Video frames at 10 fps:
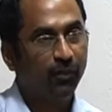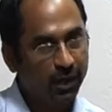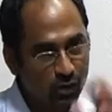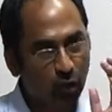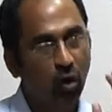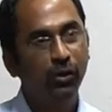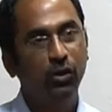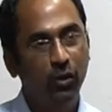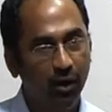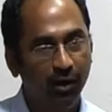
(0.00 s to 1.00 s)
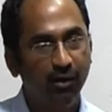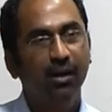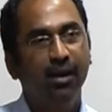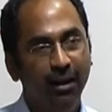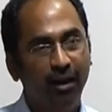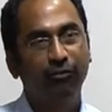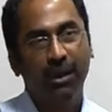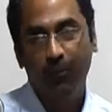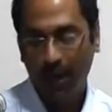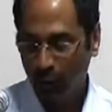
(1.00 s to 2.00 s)
Okay, so go with your gut
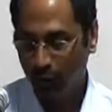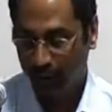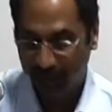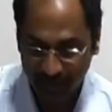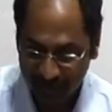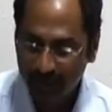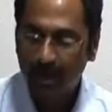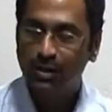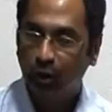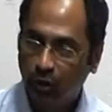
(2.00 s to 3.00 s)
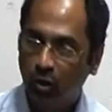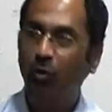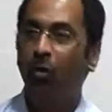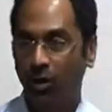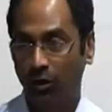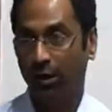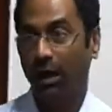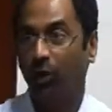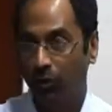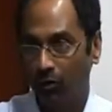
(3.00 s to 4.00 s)
feeling. But I know you're adults. So do what you
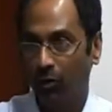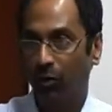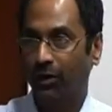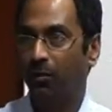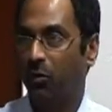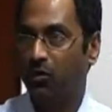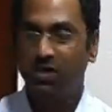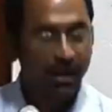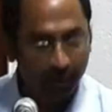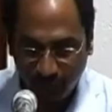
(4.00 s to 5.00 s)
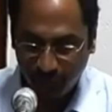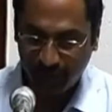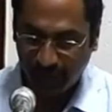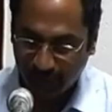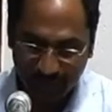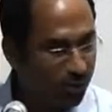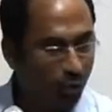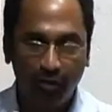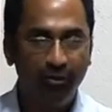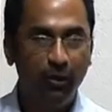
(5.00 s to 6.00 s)
love doing the most. And if that doesn't
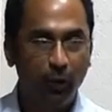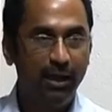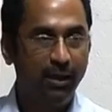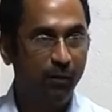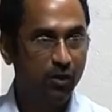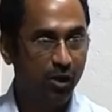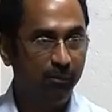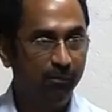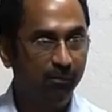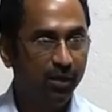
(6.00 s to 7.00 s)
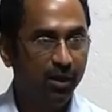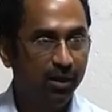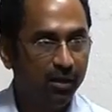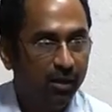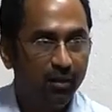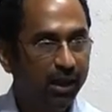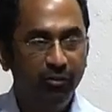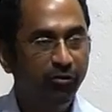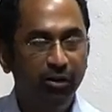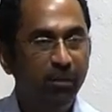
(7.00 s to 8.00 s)
qualify, don't take up the job. Okay,
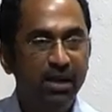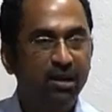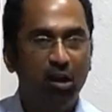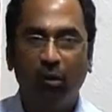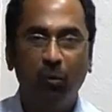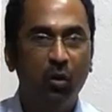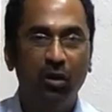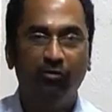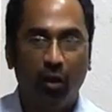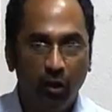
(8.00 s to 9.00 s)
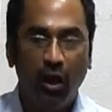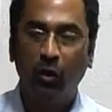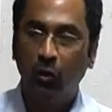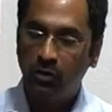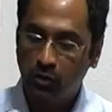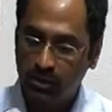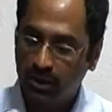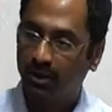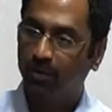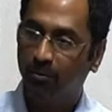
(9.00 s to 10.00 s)
even if it pays a lot more, if all you have to do is to
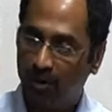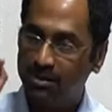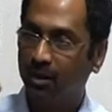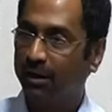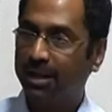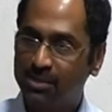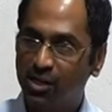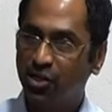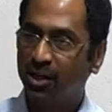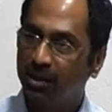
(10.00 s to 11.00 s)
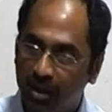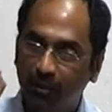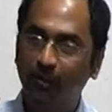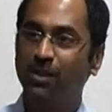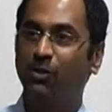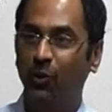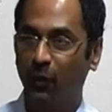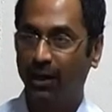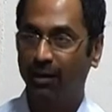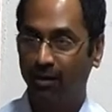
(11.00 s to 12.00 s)
sit and press on that Excel sheet, please don't do
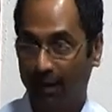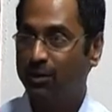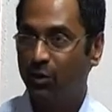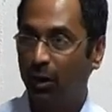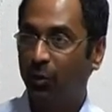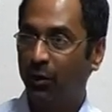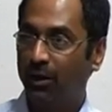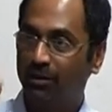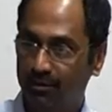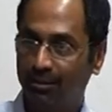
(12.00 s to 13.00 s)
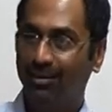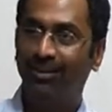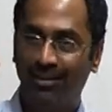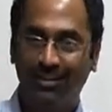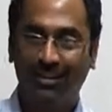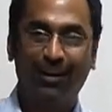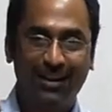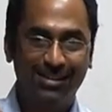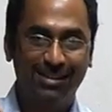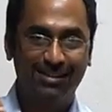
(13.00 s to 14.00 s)
it. Unless you love doing that on the
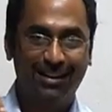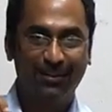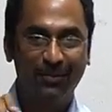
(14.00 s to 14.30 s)
Excel sheet.